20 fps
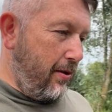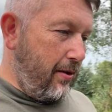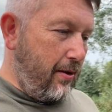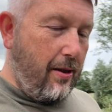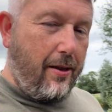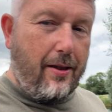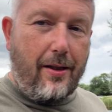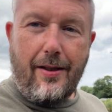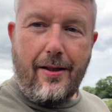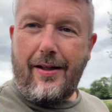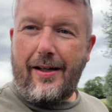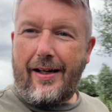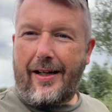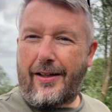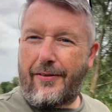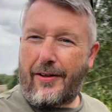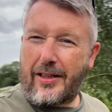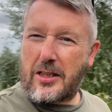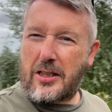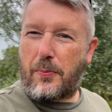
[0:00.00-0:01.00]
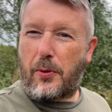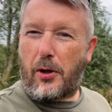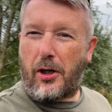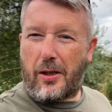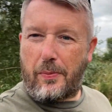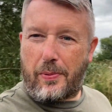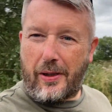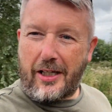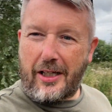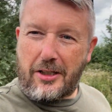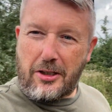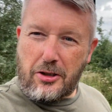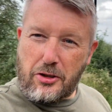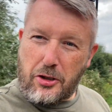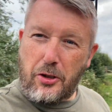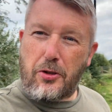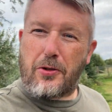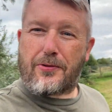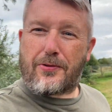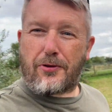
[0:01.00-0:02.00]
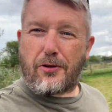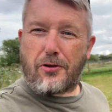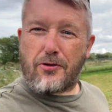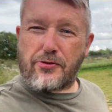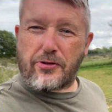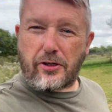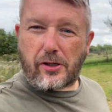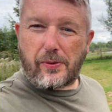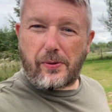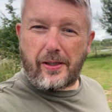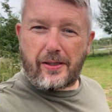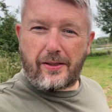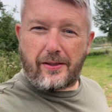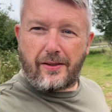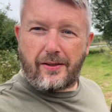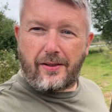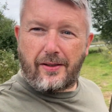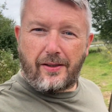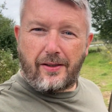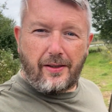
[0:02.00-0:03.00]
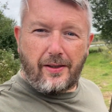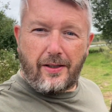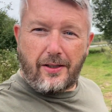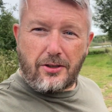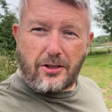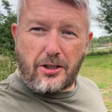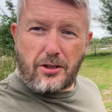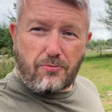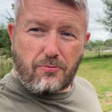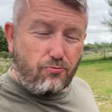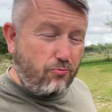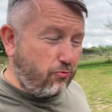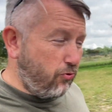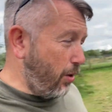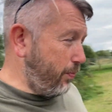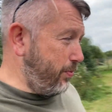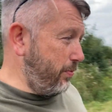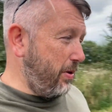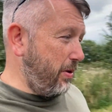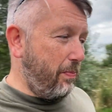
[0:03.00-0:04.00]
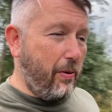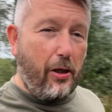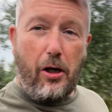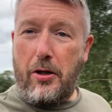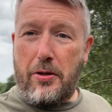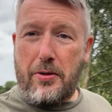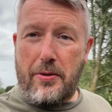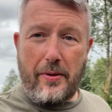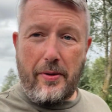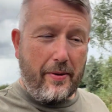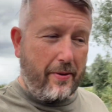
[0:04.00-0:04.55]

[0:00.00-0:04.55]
And I had to buy her bladed shoes for 100 quid. She's robbing me blind.